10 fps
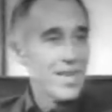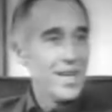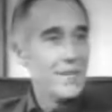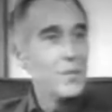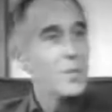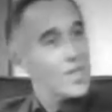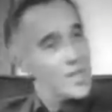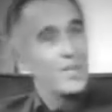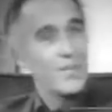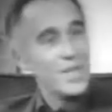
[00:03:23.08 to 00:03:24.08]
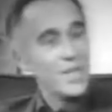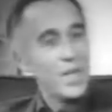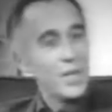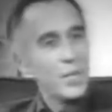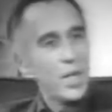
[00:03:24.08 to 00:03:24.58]
And if you can think of it in
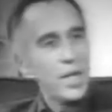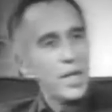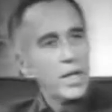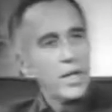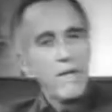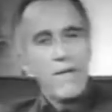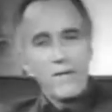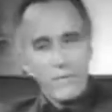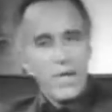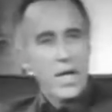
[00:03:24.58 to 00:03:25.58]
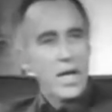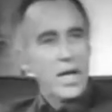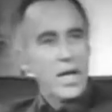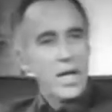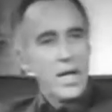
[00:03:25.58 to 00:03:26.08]
that way, fine.
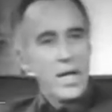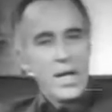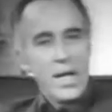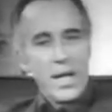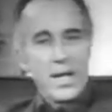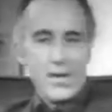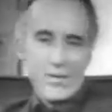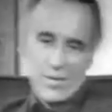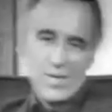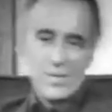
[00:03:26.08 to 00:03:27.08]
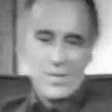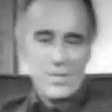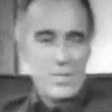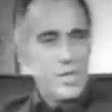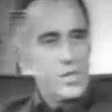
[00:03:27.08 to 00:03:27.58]
I have a rather vivid
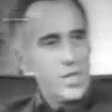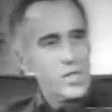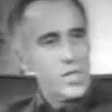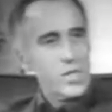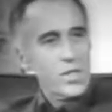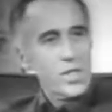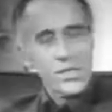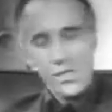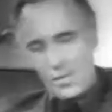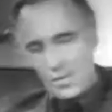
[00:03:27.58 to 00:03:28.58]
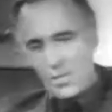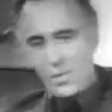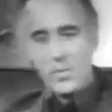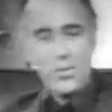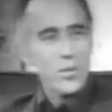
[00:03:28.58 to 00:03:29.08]
imagination, and some of the
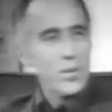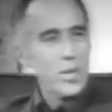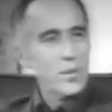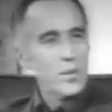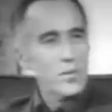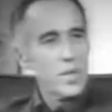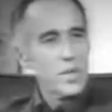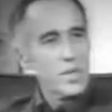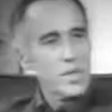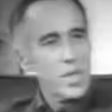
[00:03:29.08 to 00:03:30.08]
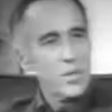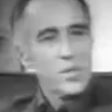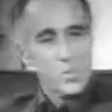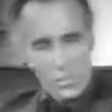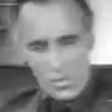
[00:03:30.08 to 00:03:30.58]
people who were working with me in this
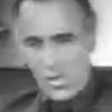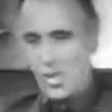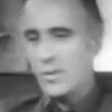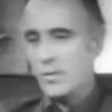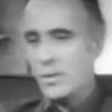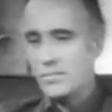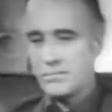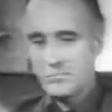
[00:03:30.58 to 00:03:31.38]
sequence were also